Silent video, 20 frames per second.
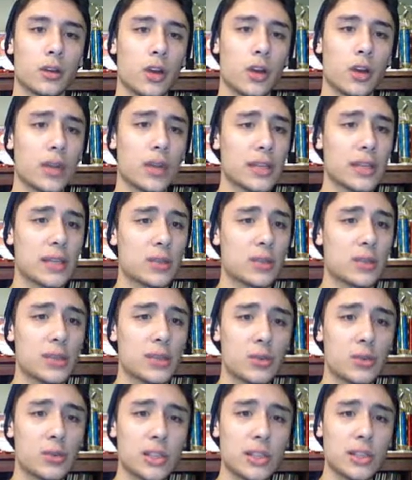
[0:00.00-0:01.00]
Okay, so he
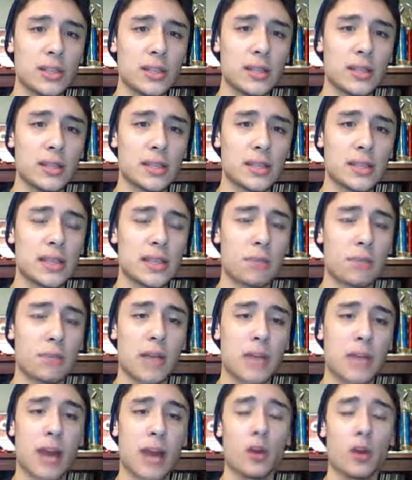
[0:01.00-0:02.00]
switches in the
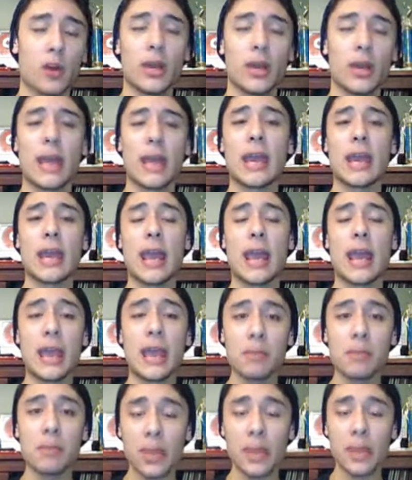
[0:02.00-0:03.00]
Sceptile, and I
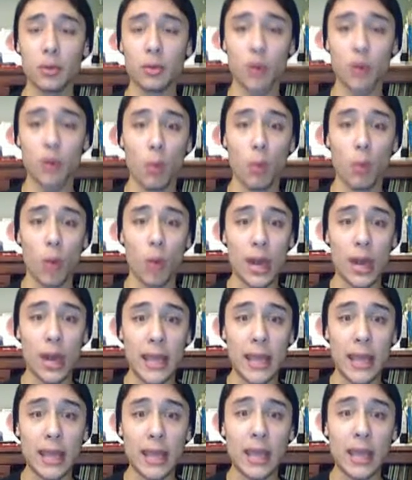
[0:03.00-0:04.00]
am able to
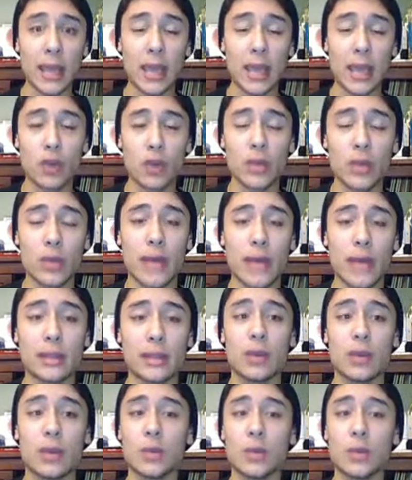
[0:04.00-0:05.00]
one-hit KO
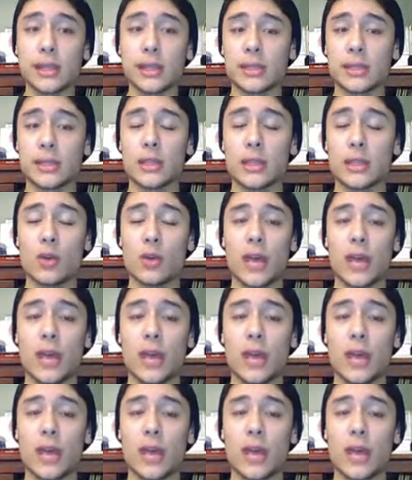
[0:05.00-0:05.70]
that thing with the Stone